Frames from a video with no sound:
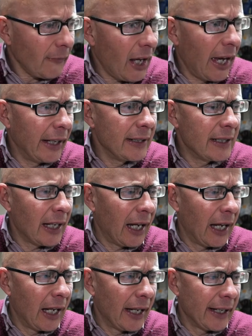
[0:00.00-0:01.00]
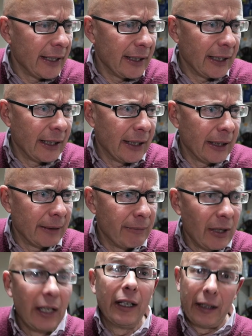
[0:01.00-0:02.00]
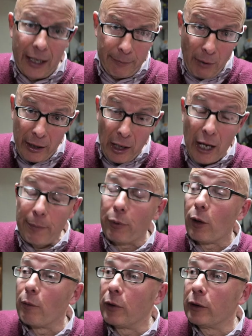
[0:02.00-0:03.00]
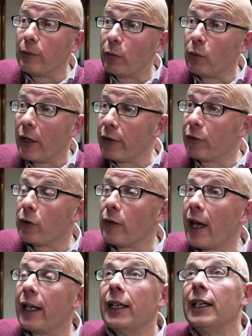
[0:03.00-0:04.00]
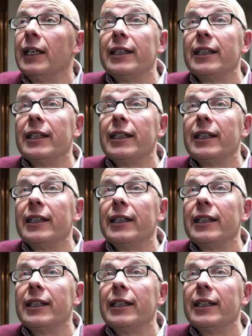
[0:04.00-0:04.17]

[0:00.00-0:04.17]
and I had my eye problem and went through that.